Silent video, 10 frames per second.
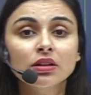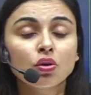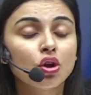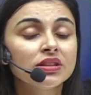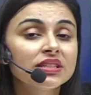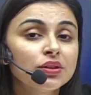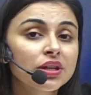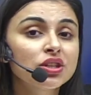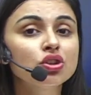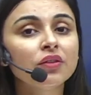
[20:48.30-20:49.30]

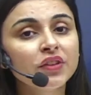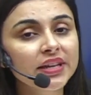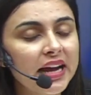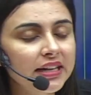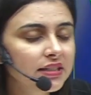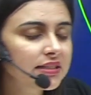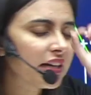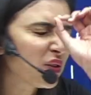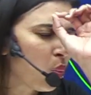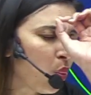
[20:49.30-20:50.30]
concentration of the reactants at
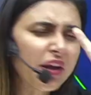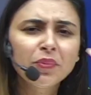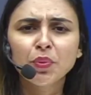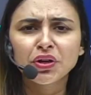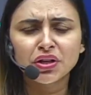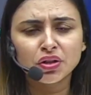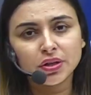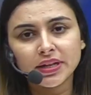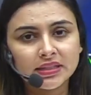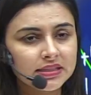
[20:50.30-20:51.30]
one particular
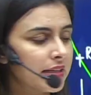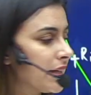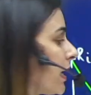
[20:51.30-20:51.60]
instant.